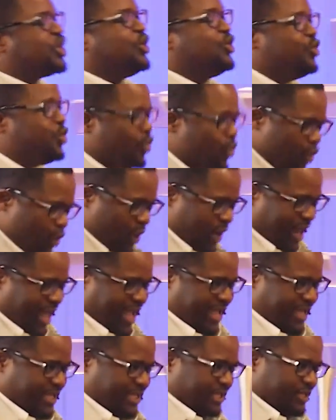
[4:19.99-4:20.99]
does it look
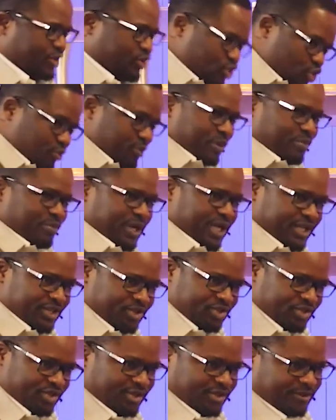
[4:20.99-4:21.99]
like to be
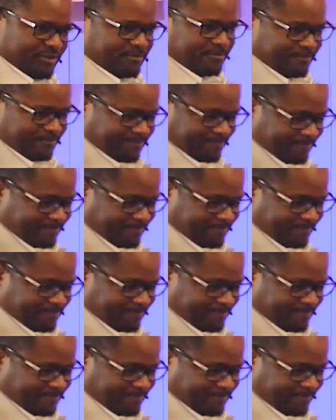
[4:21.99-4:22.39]
blessed?